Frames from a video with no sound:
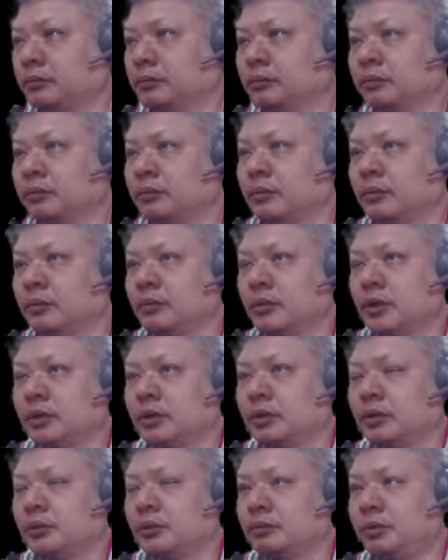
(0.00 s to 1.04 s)

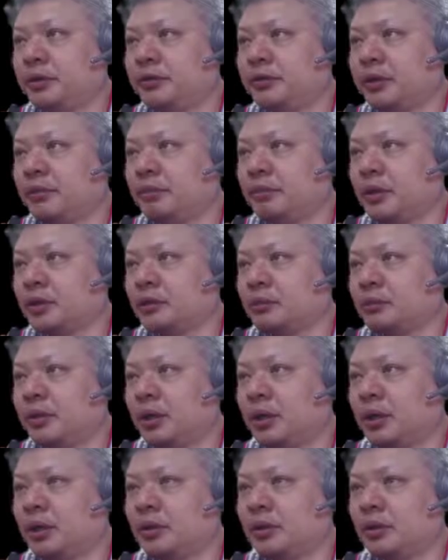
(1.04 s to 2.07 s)
p5+1,
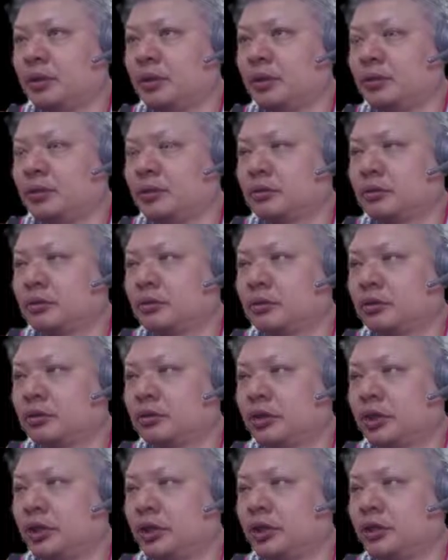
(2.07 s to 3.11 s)
change, trade
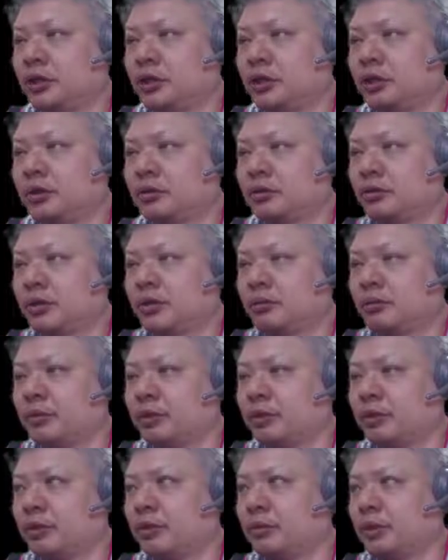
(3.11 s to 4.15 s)
of material.
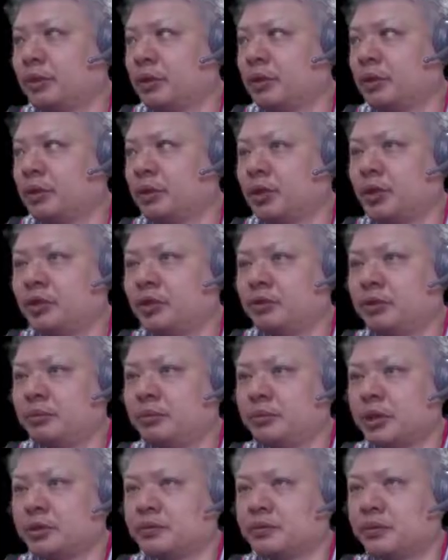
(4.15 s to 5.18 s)
h3+4 is another
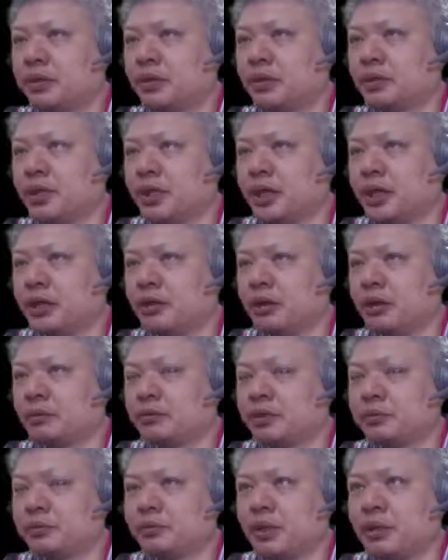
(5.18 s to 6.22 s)
option, but it will lead to a
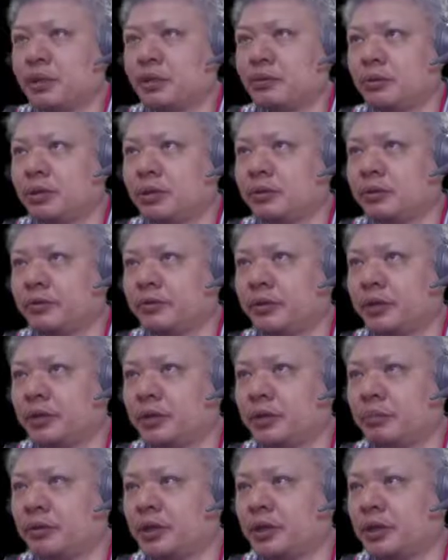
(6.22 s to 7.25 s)
very complicated
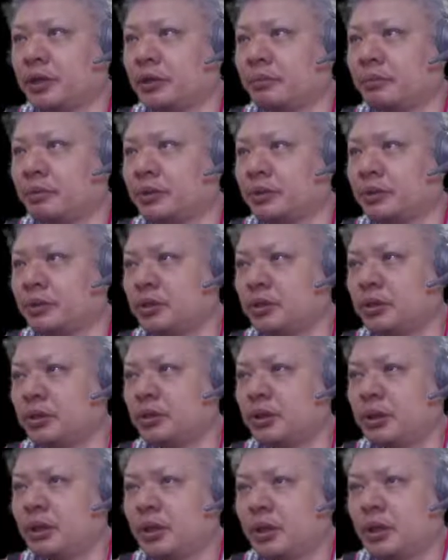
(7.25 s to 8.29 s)
position.
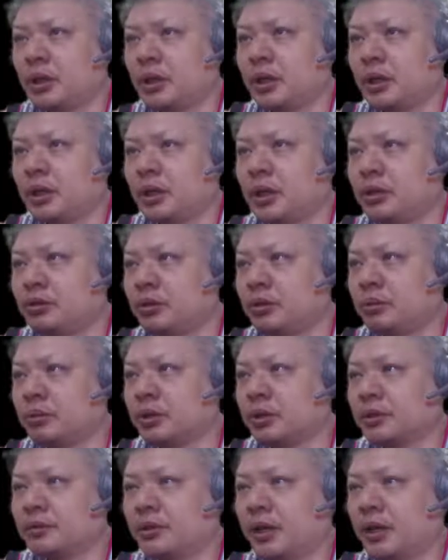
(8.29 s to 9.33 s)
h3+5,
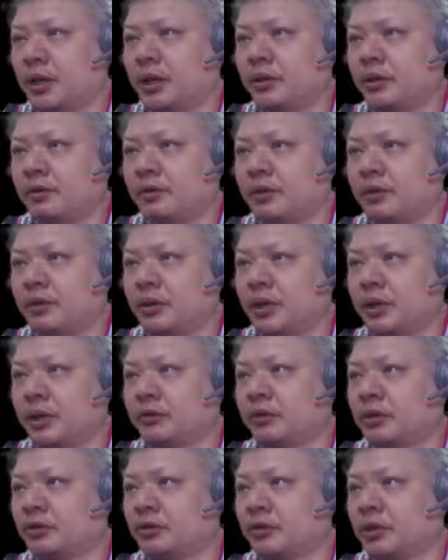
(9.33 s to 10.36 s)
after trading
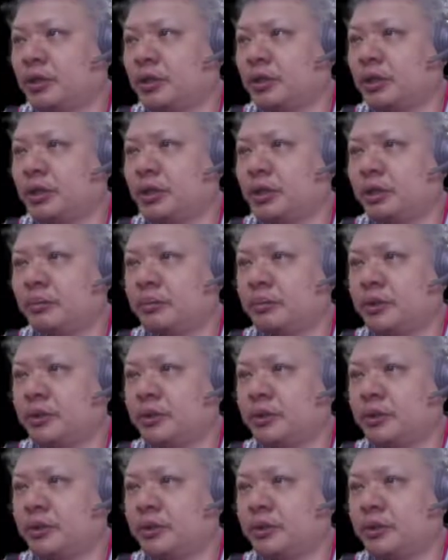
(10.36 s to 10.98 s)
material,